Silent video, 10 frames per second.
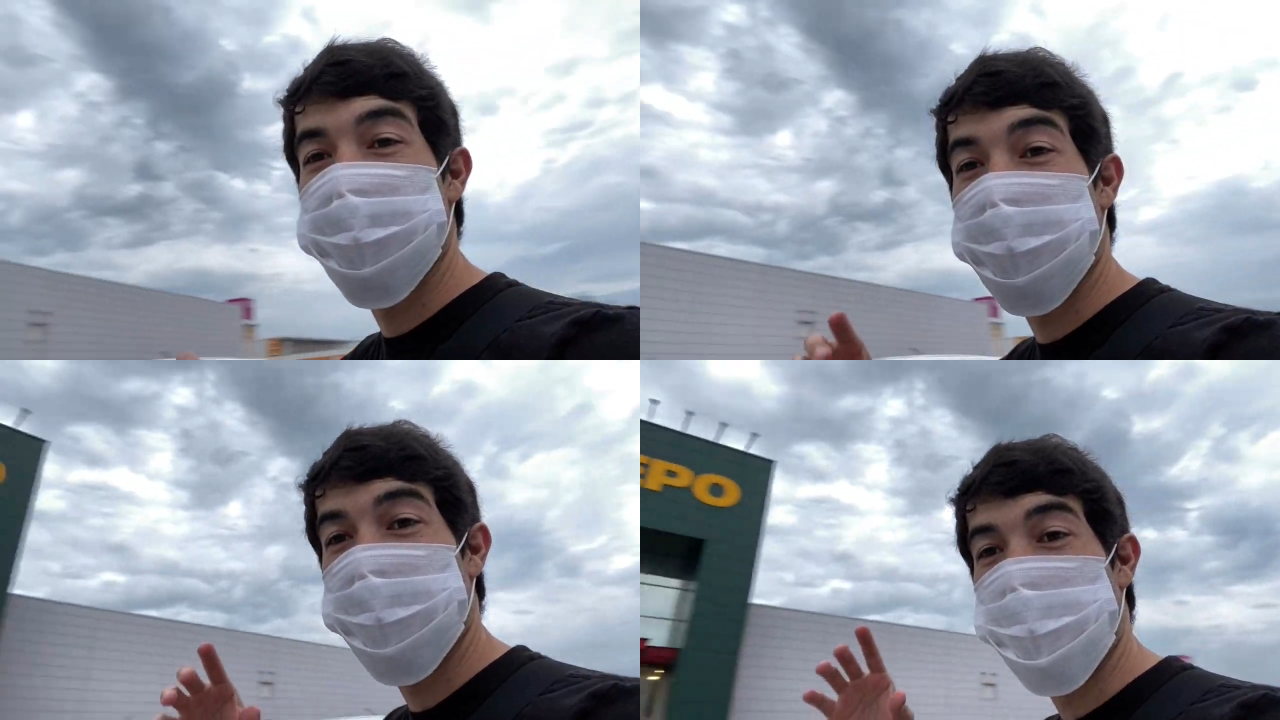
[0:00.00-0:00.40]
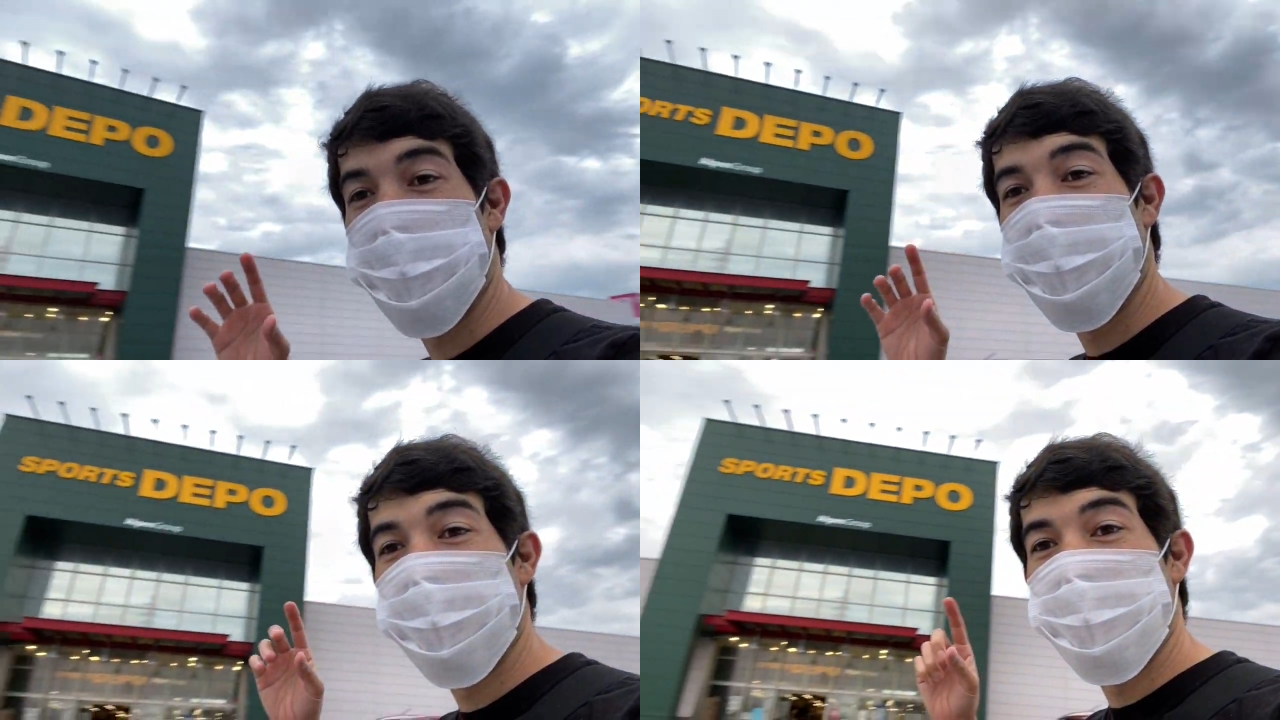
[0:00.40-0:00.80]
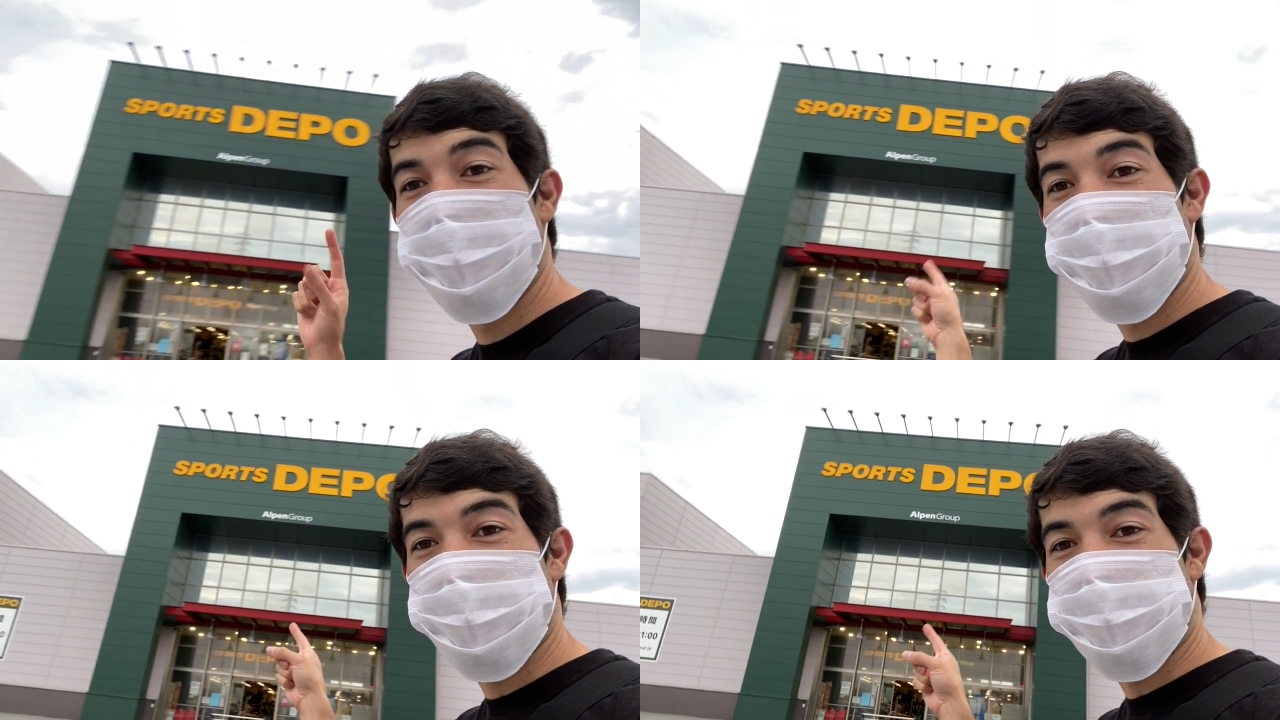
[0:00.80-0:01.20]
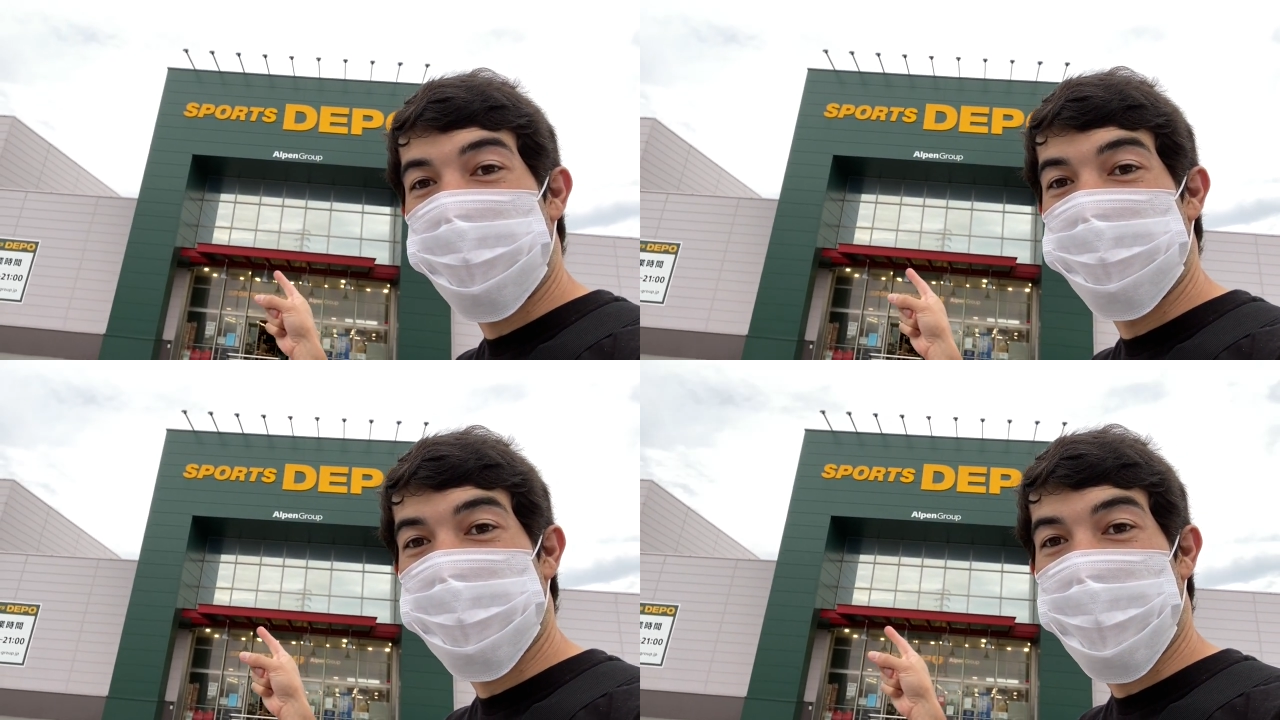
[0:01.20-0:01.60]
So let's
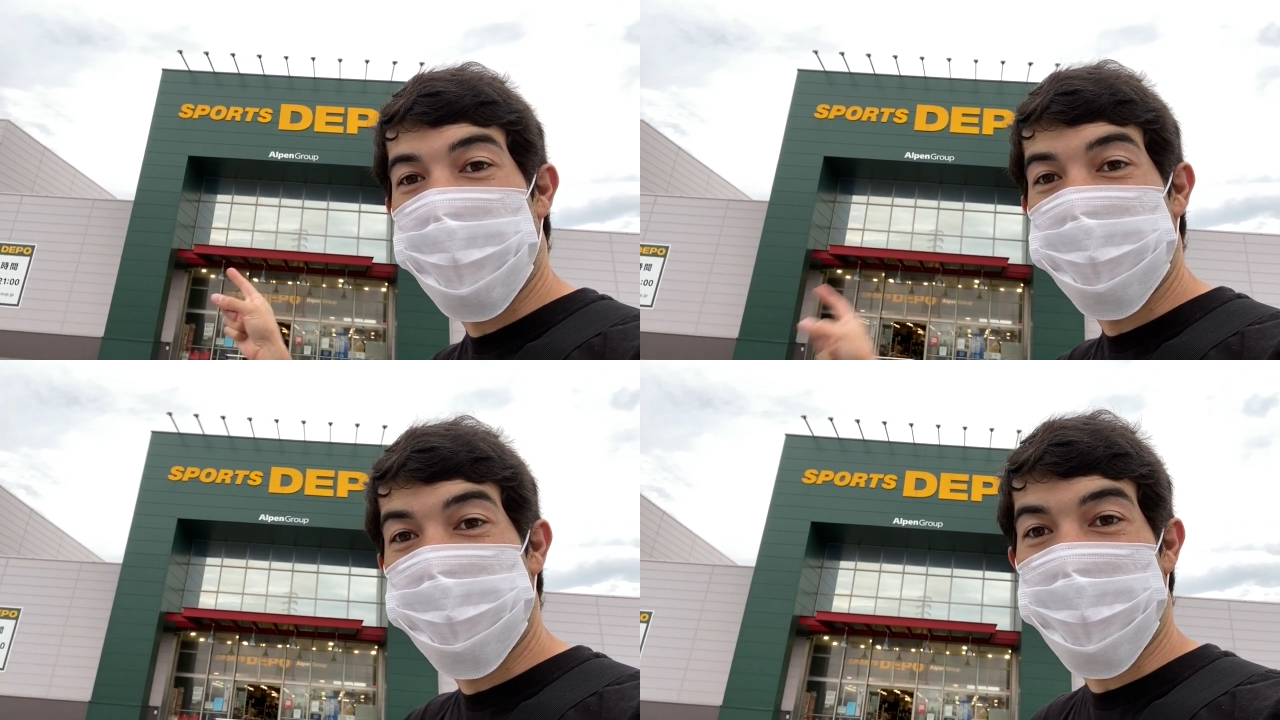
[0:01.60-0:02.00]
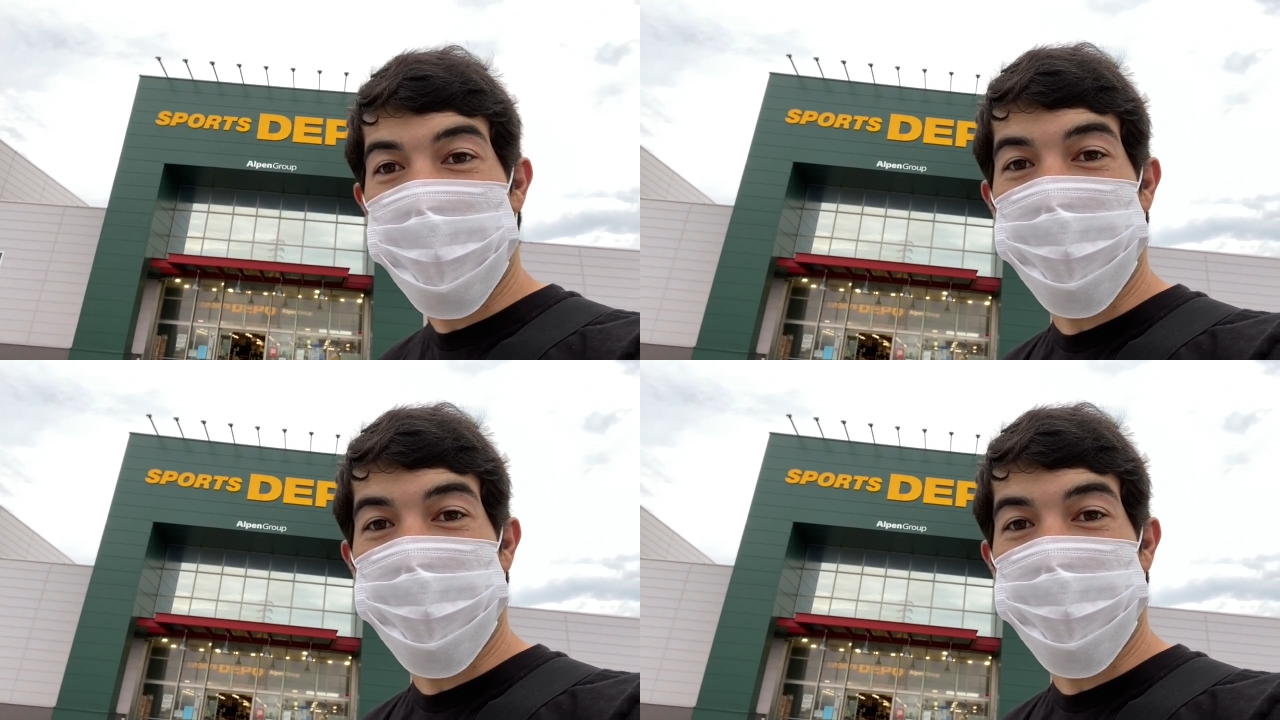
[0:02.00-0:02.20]
go inside and check it